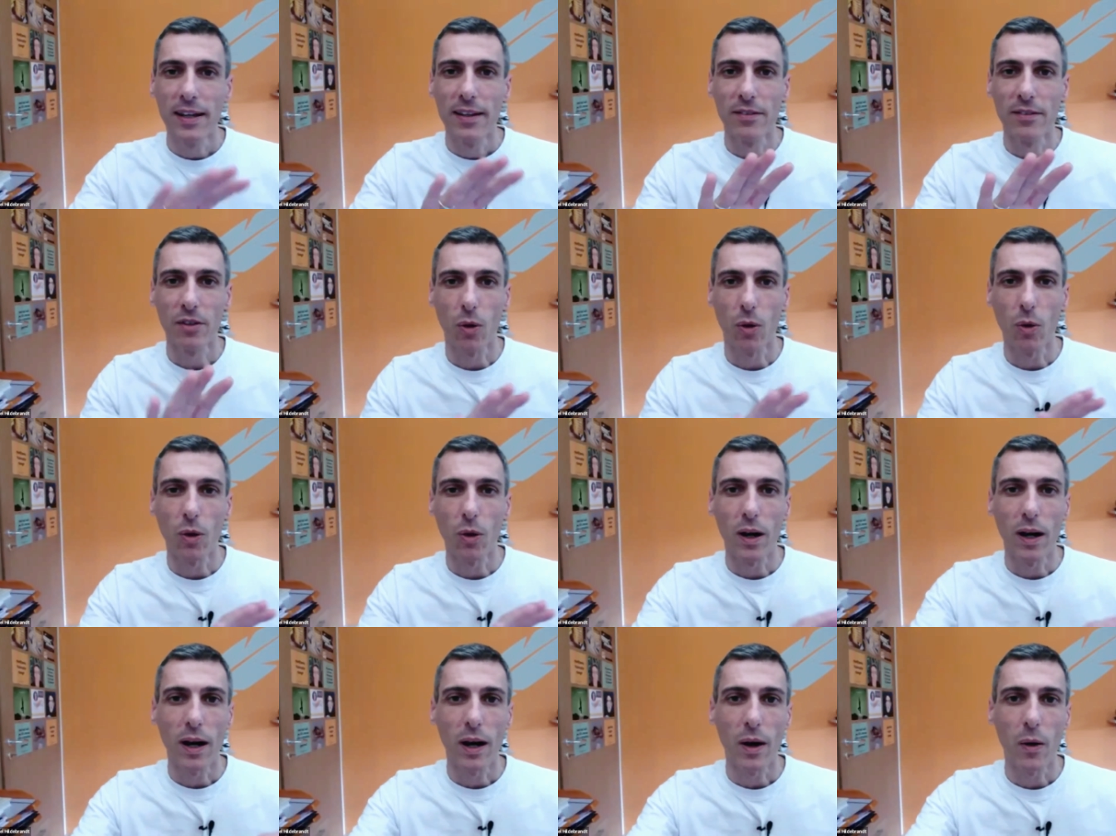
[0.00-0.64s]

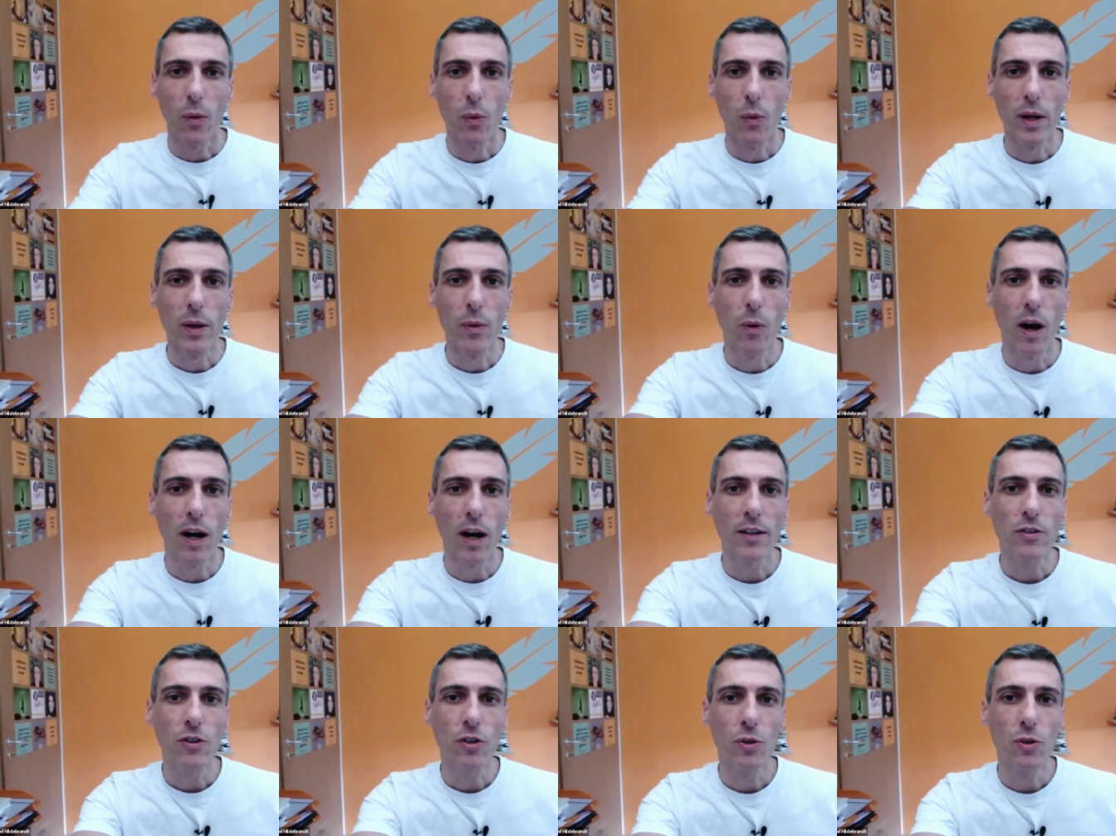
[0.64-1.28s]
So we
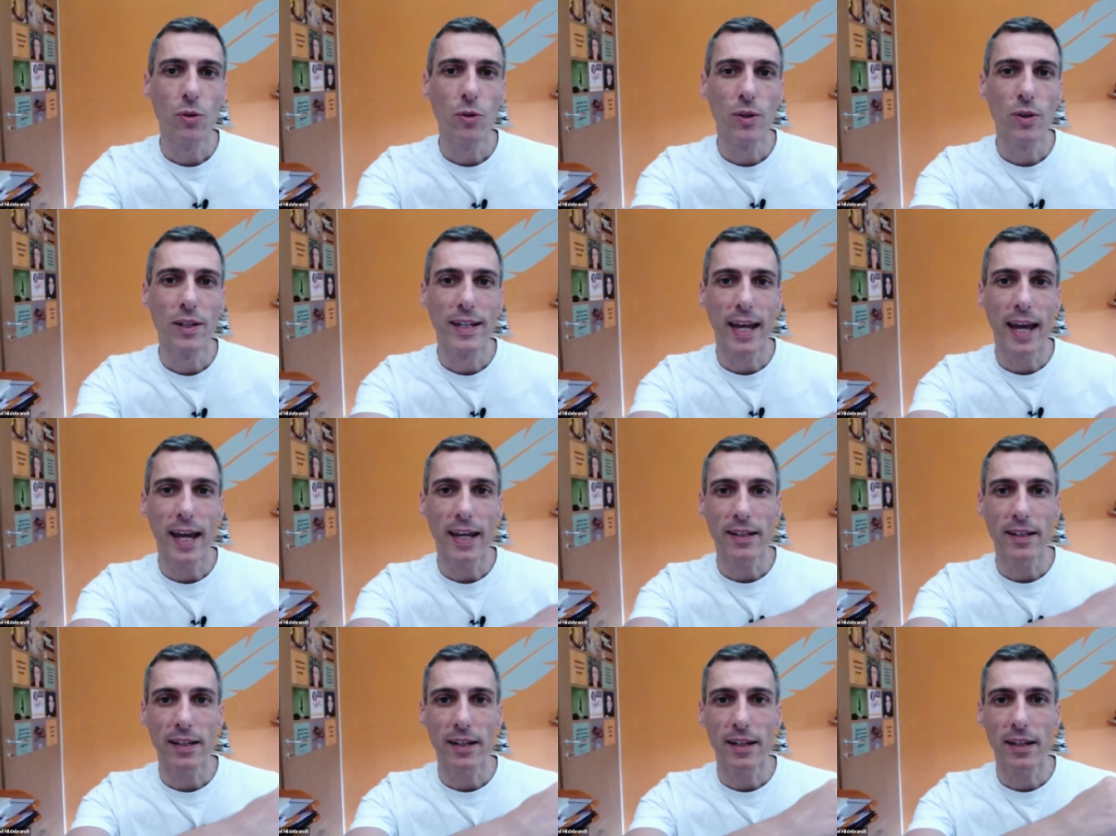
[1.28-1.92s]
want to
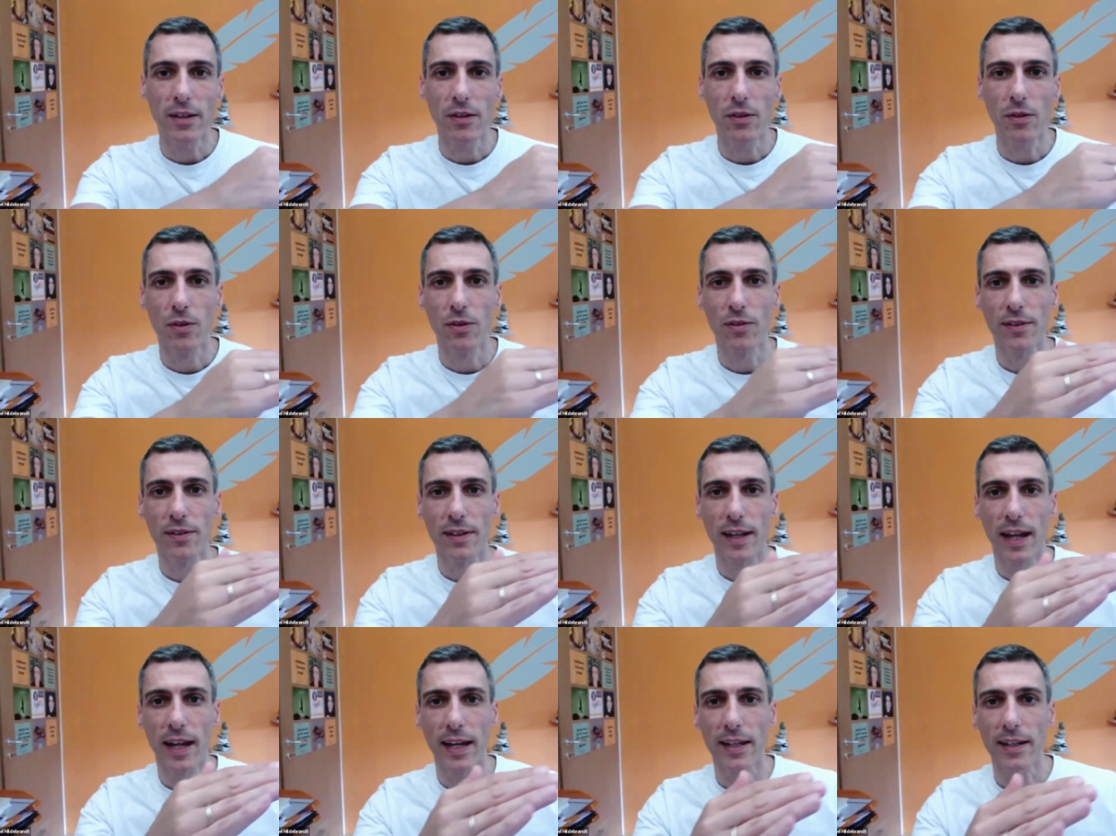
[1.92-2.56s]
get into a
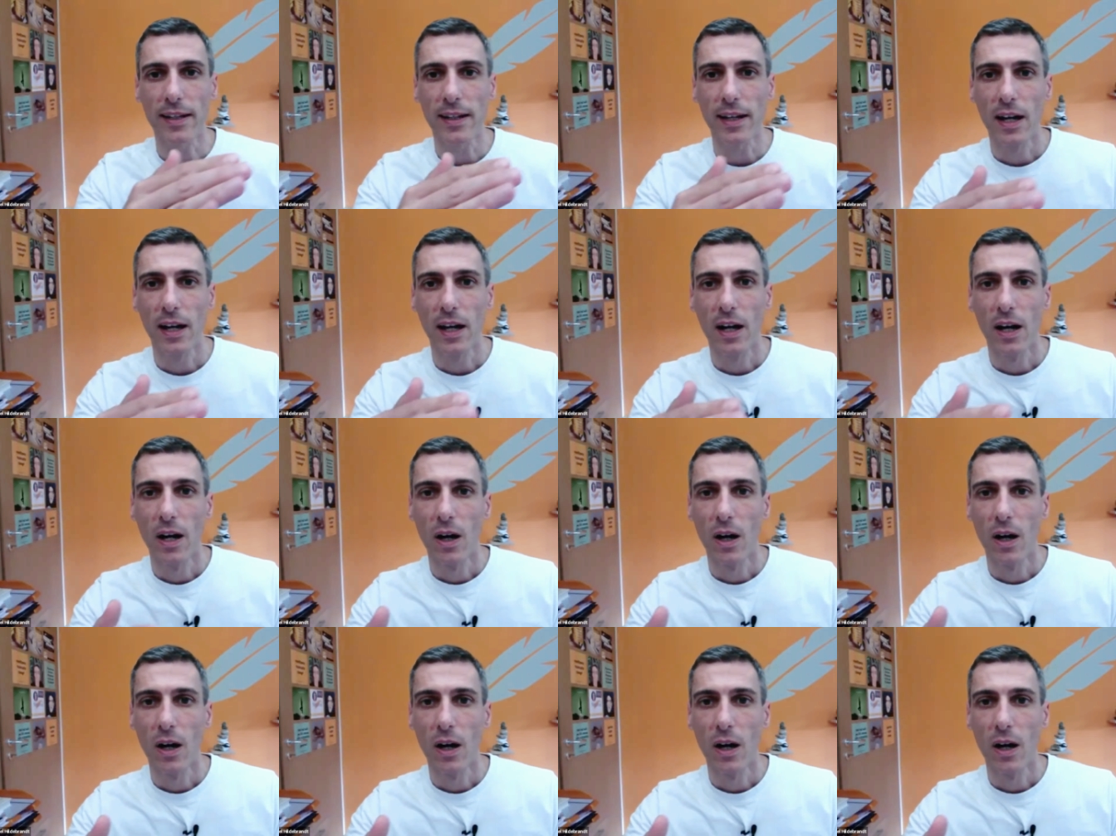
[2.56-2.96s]
state